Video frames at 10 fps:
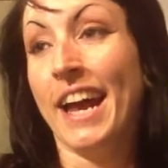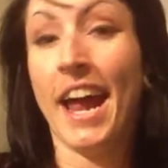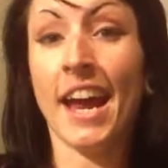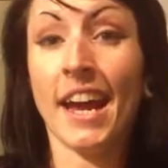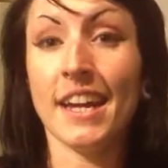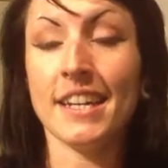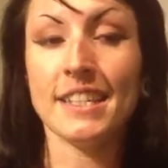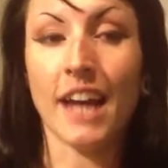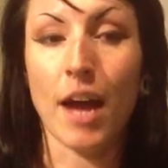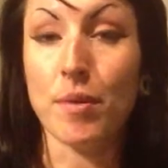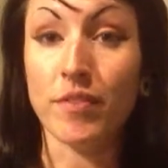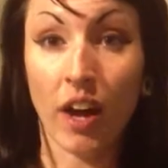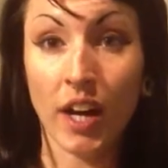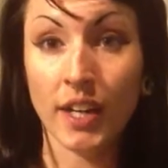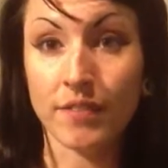And I've been
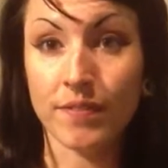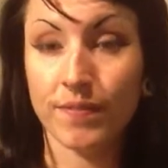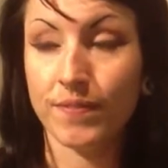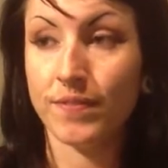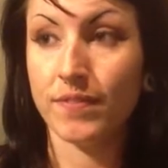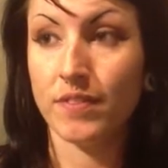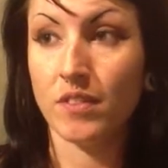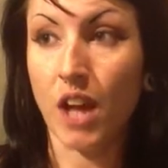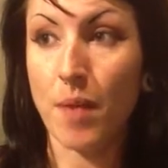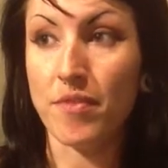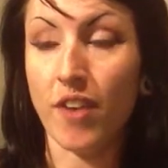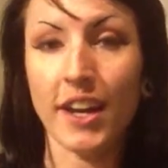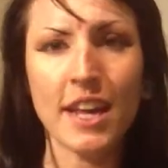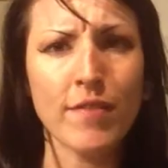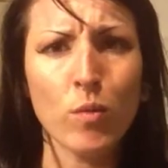fine. I've been
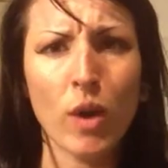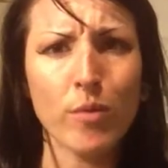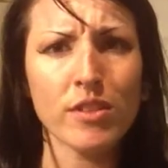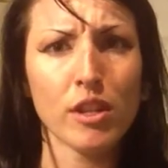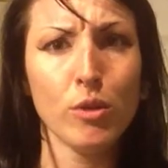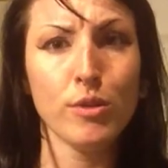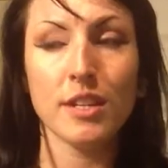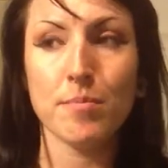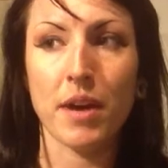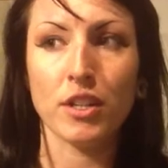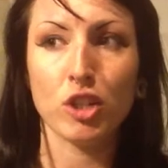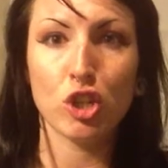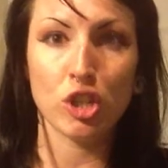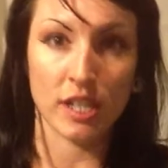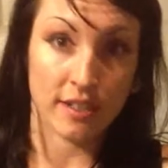fine. Even when I was losing my
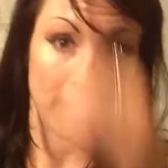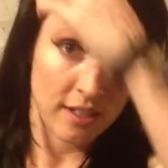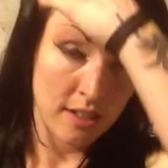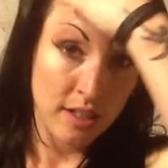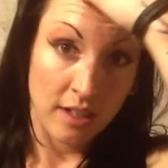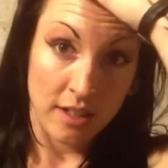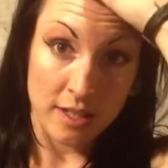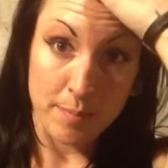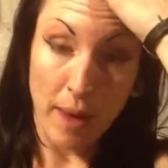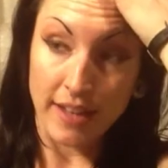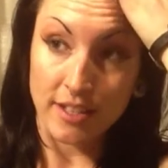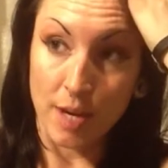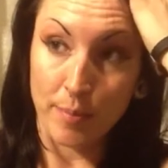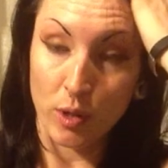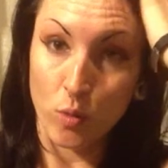shit this past
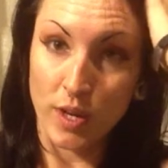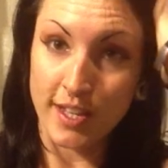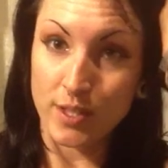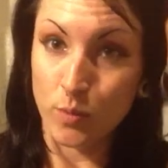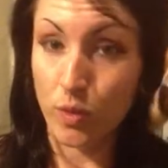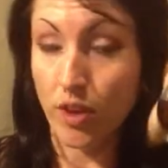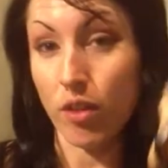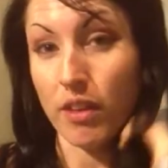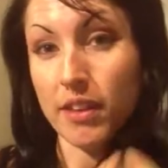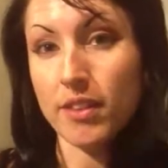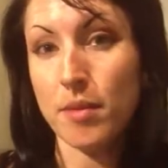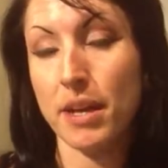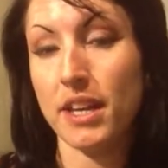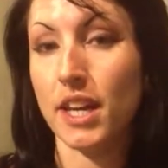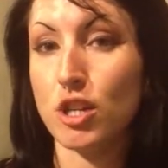couple of weeks with all the
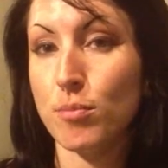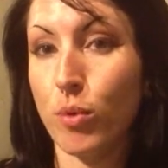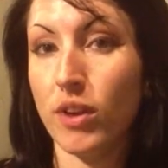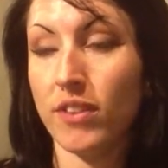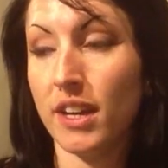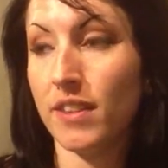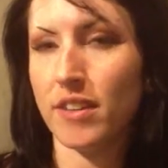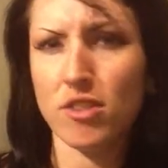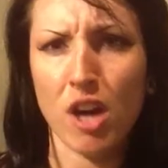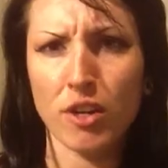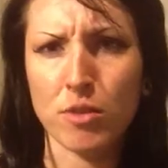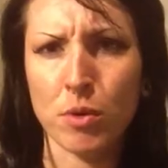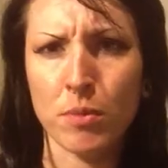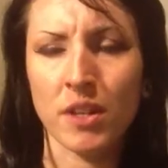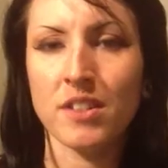medication poisoning, the doctor
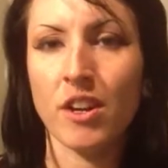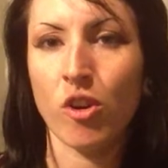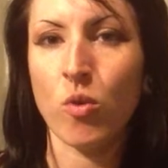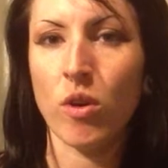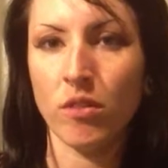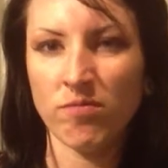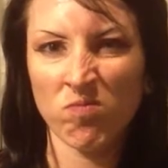put me on Seroquel.